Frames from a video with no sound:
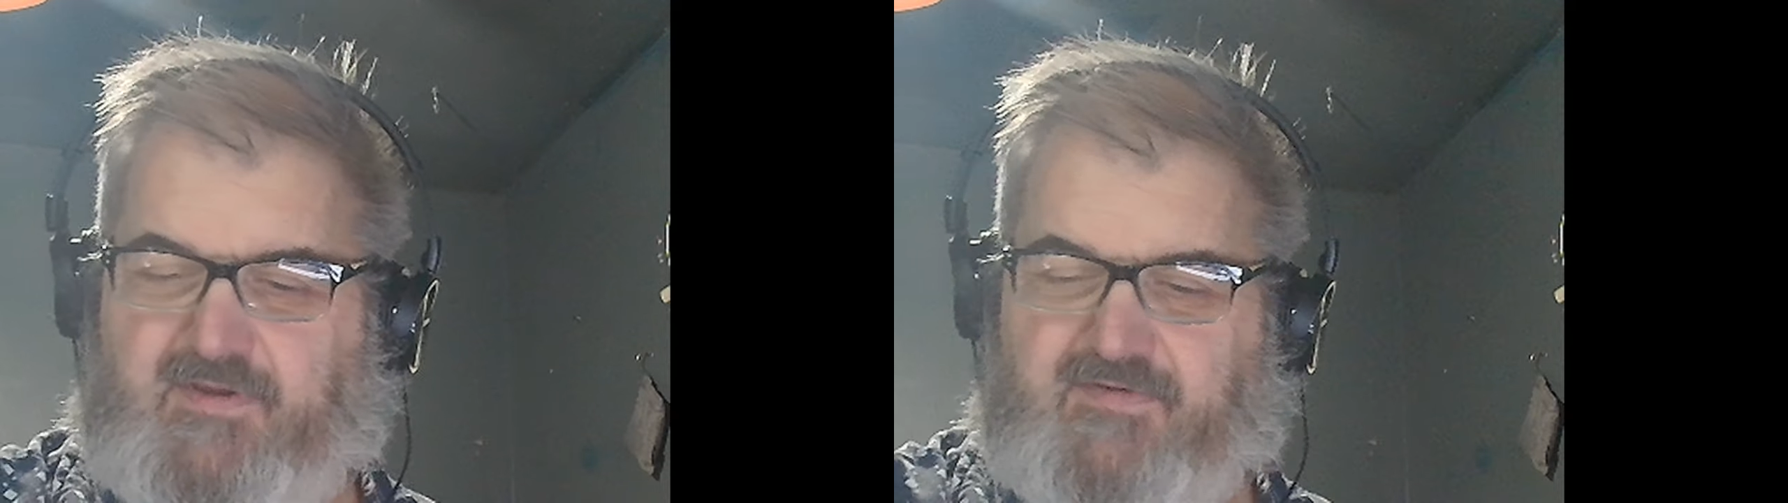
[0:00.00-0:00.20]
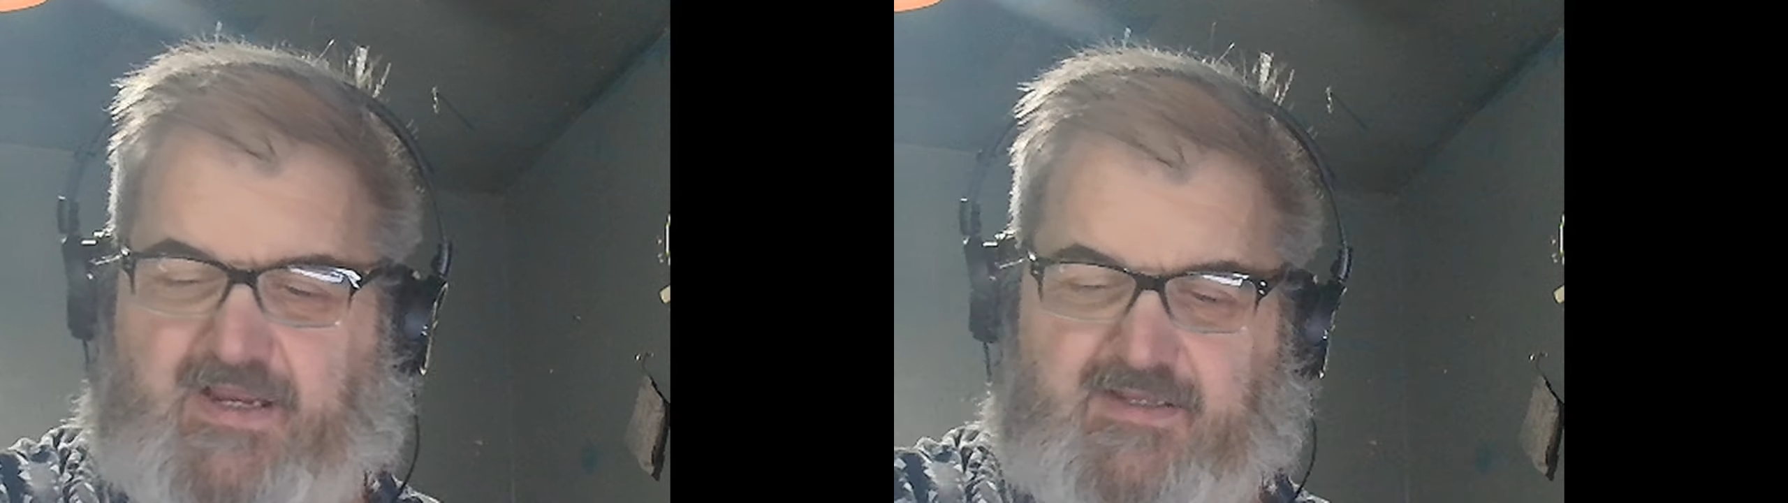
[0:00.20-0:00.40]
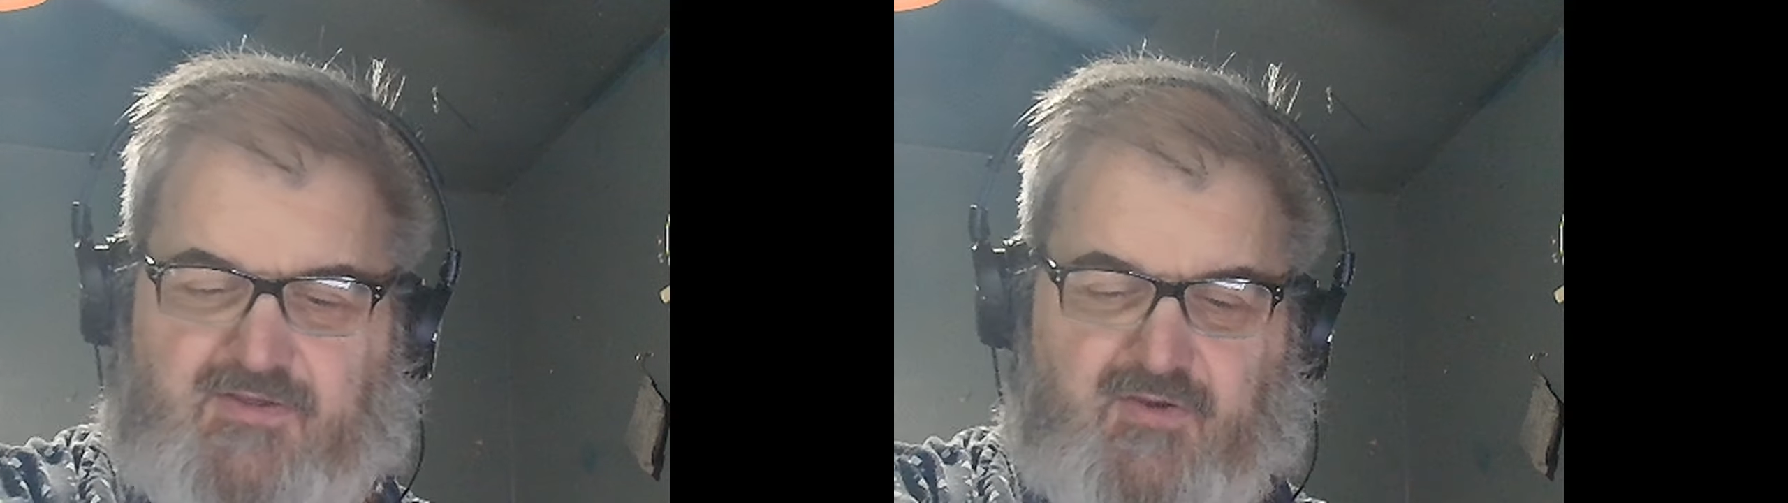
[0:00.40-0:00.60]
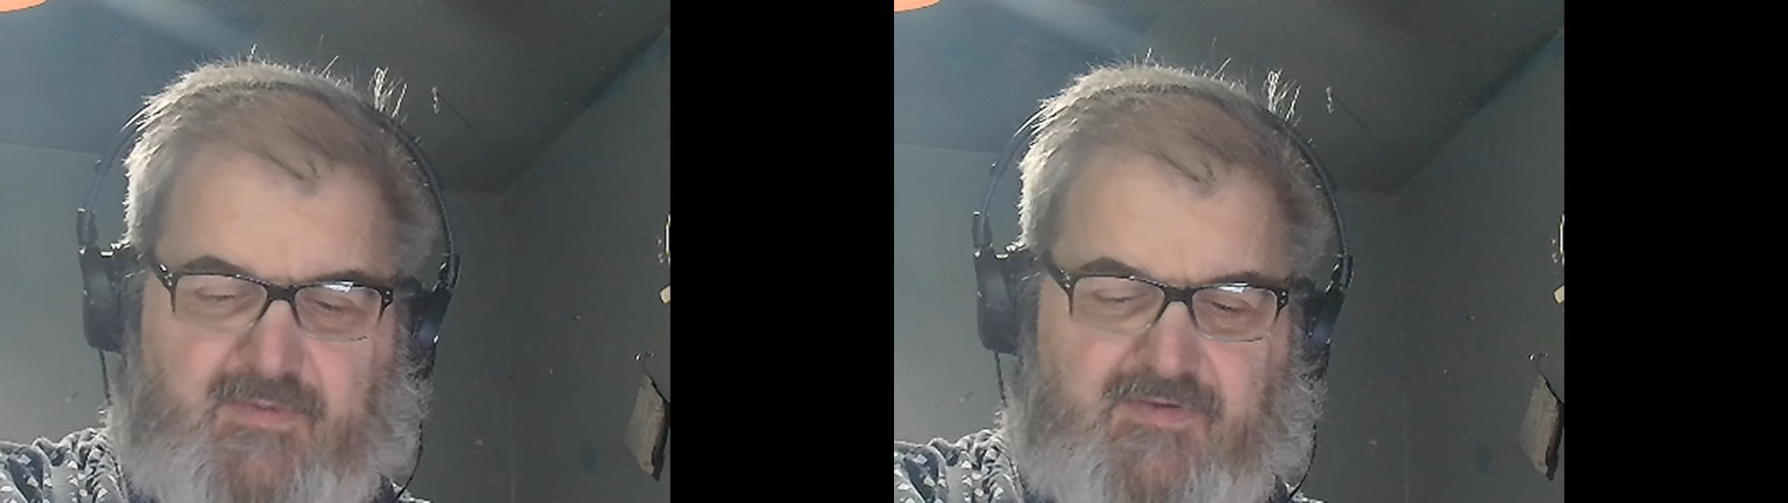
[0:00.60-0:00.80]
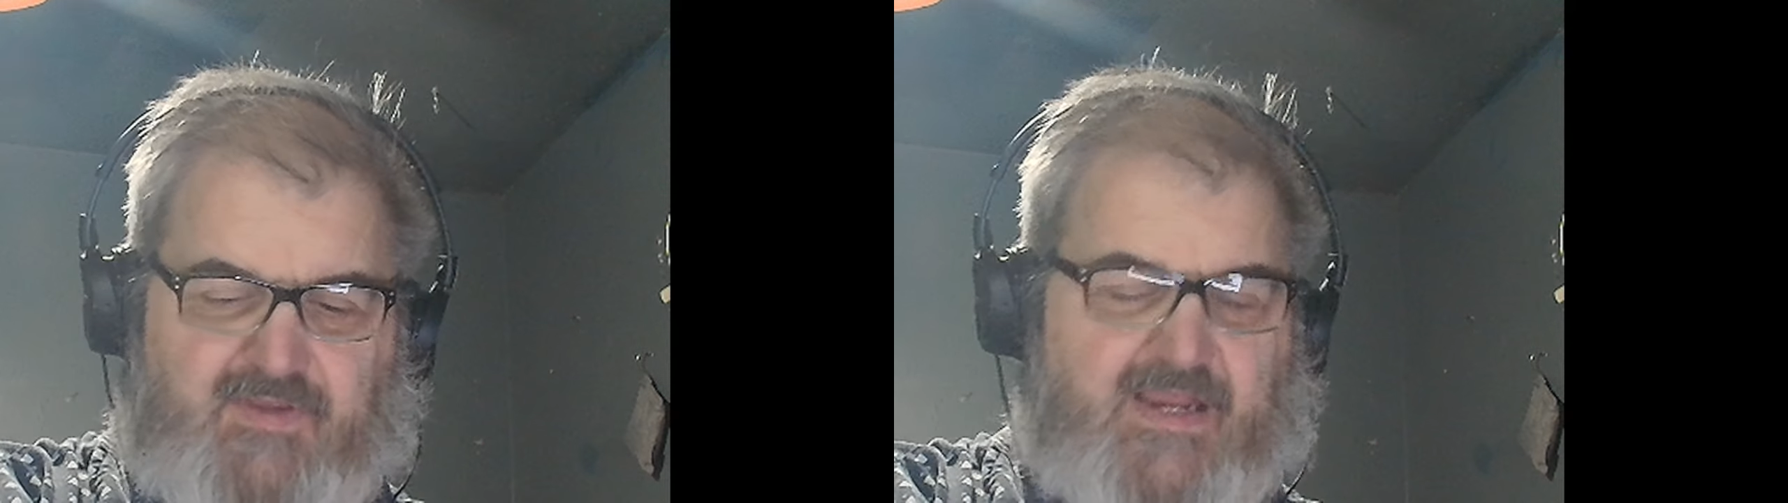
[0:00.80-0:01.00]
sock it to me,
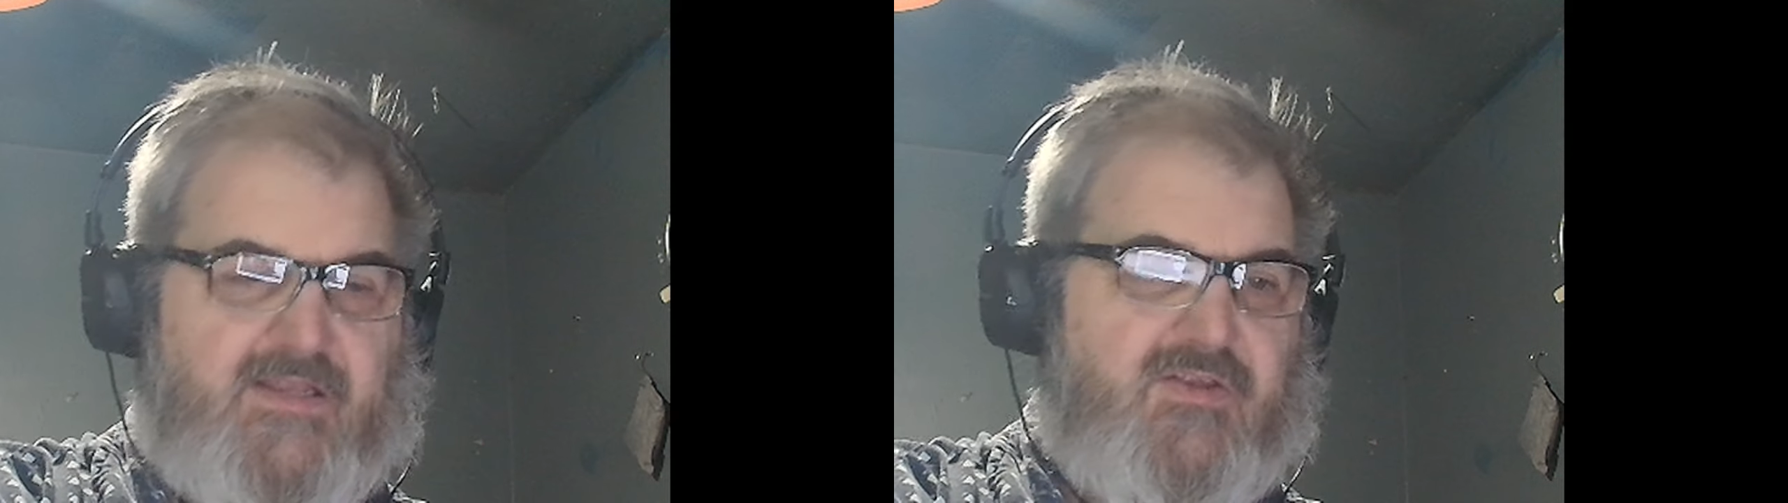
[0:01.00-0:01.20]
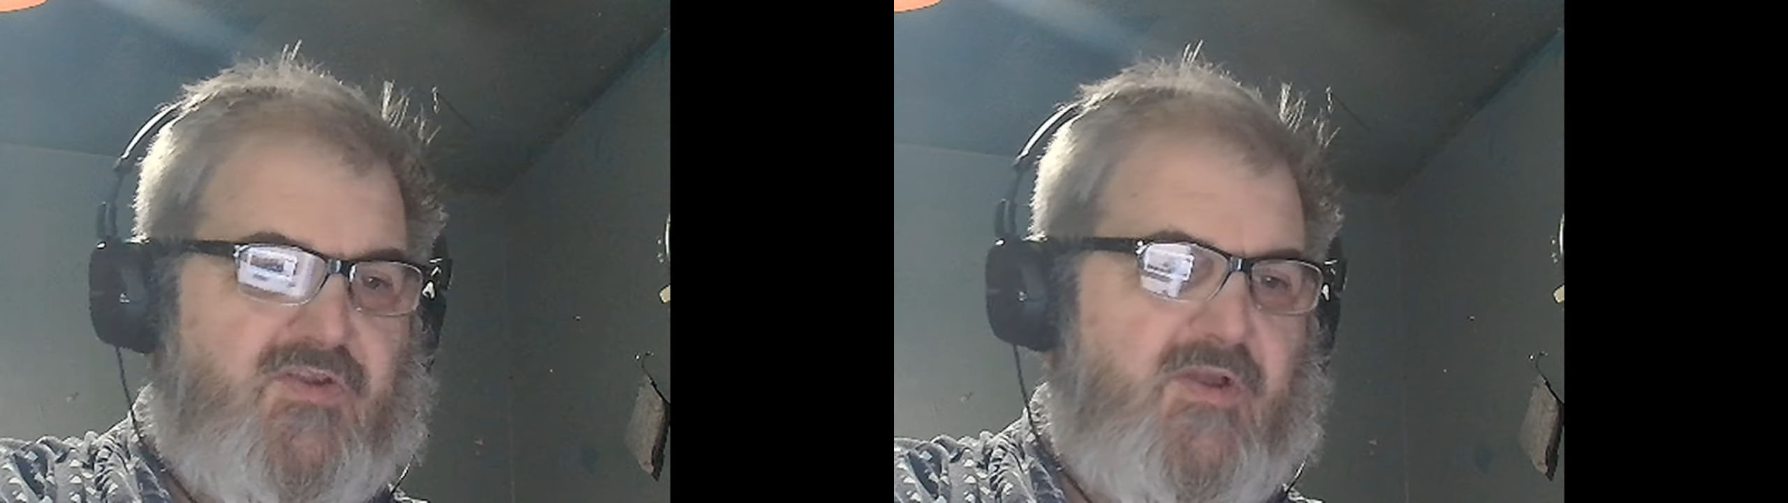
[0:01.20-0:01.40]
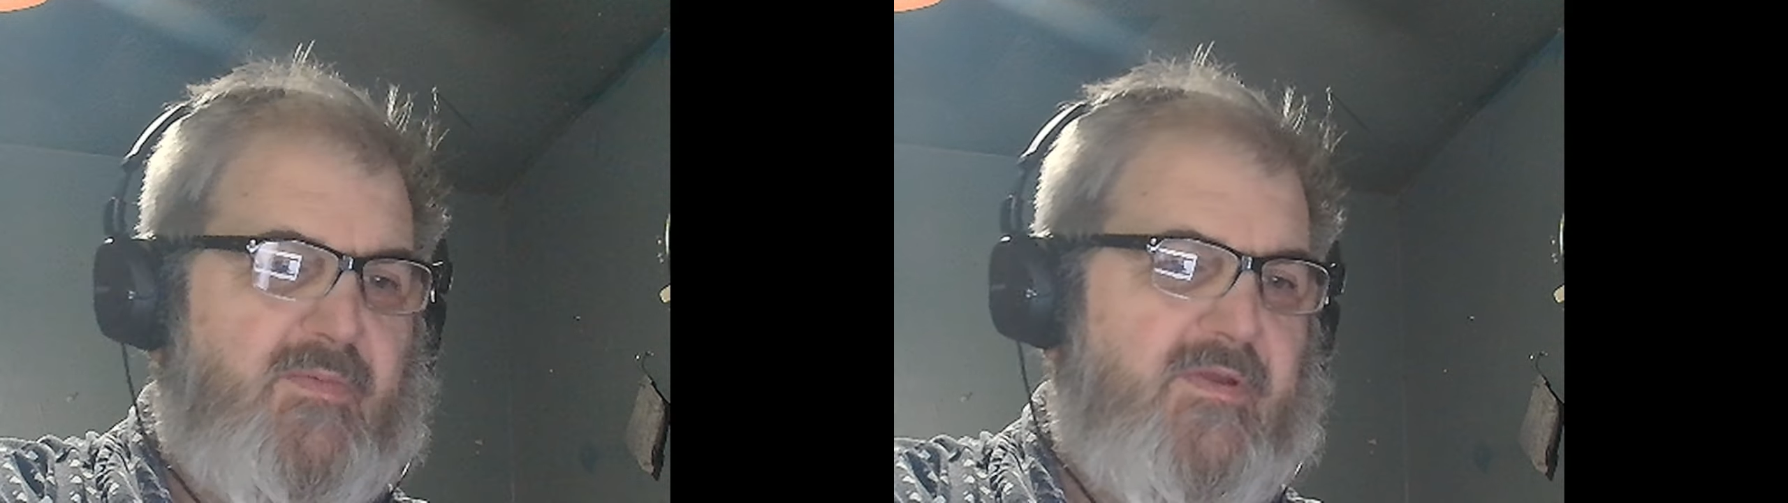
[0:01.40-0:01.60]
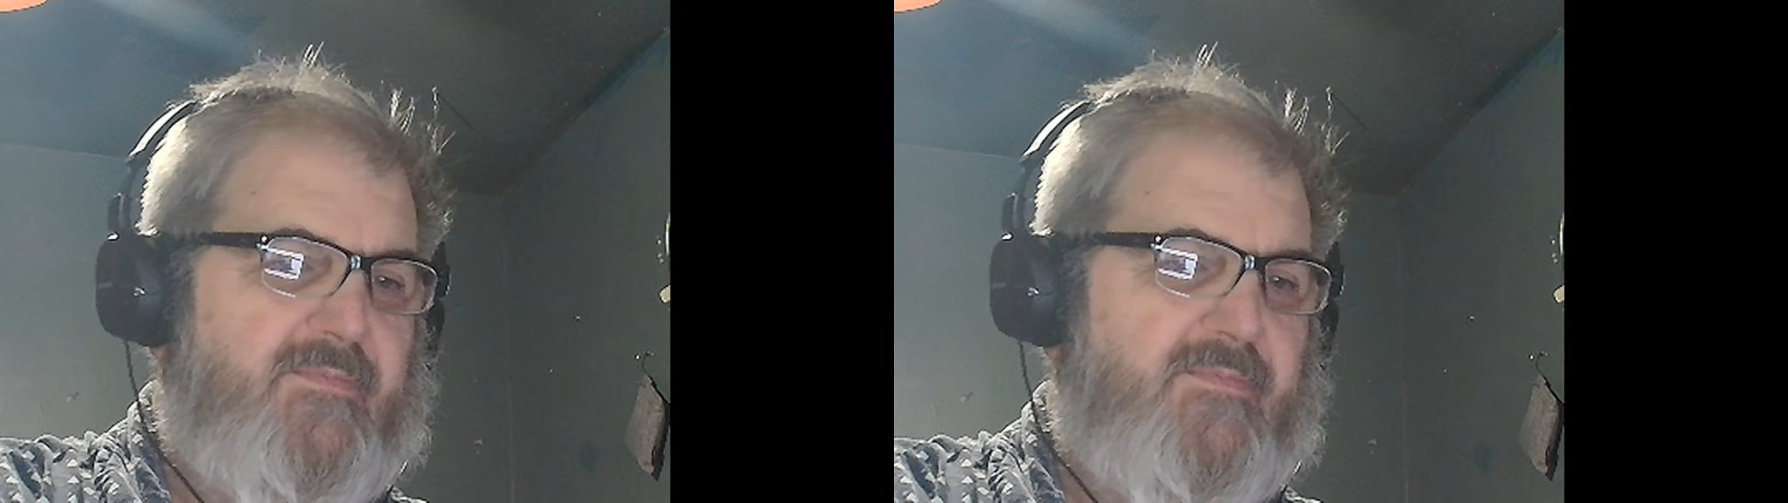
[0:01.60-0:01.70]
sock it to me.